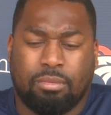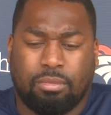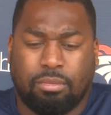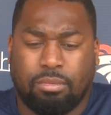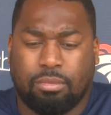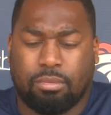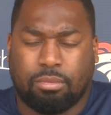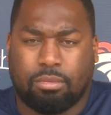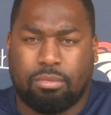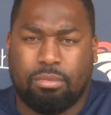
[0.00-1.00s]
You say we're
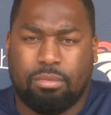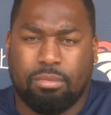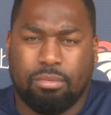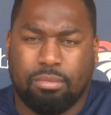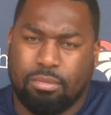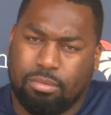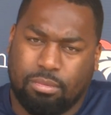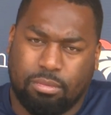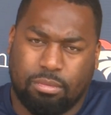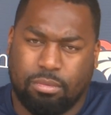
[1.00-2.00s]
dogs, where
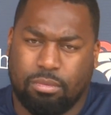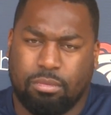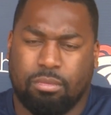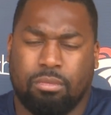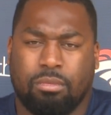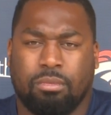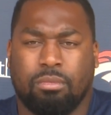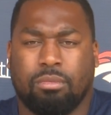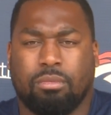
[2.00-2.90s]
you won't quit, won't give.